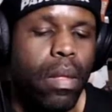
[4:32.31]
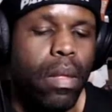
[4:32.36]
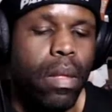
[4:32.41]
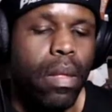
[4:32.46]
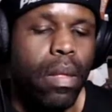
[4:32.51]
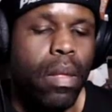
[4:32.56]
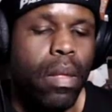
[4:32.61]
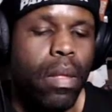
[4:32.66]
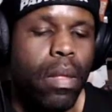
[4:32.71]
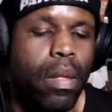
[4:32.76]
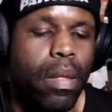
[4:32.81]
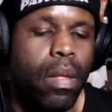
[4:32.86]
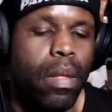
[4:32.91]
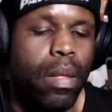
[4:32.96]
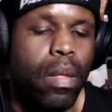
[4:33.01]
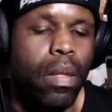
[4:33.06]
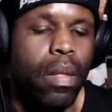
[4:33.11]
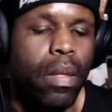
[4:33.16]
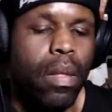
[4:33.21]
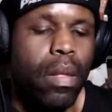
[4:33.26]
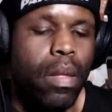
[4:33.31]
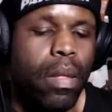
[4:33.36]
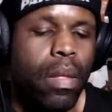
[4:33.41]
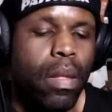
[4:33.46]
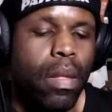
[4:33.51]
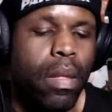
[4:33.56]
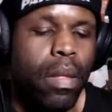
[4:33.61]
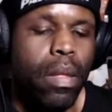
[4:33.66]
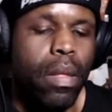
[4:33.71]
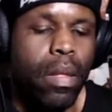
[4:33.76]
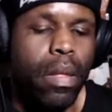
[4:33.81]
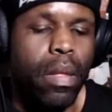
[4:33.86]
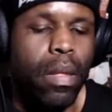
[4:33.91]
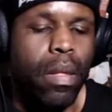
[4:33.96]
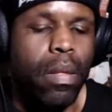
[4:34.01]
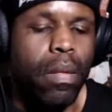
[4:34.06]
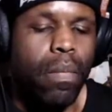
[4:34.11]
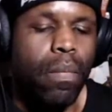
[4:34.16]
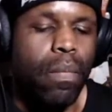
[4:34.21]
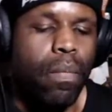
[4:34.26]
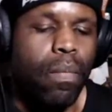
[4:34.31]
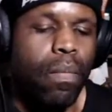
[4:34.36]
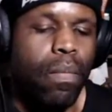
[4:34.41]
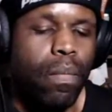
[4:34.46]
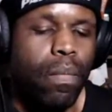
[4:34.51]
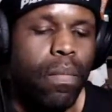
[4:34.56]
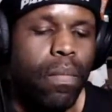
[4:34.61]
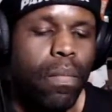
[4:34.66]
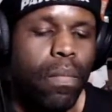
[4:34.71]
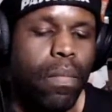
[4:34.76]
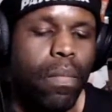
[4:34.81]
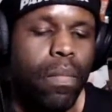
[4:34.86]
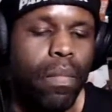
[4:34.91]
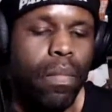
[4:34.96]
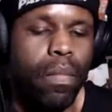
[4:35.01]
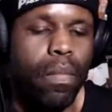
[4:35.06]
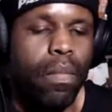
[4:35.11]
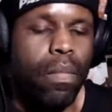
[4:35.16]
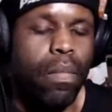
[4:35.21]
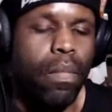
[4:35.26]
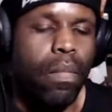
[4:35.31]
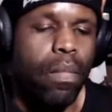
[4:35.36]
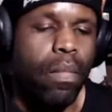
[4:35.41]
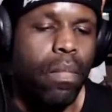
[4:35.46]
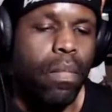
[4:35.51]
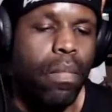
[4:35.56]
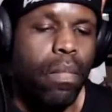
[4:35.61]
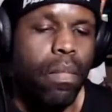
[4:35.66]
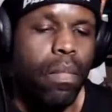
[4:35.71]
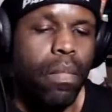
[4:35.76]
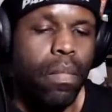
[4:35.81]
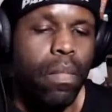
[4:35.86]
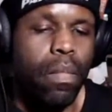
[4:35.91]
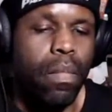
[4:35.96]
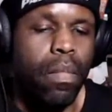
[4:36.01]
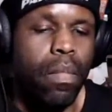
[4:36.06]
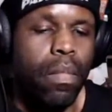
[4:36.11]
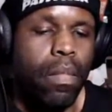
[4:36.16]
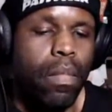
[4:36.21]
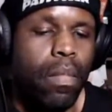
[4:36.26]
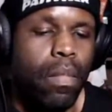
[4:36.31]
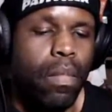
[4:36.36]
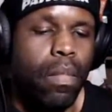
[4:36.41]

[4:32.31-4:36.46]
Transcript: This person isn't speaking.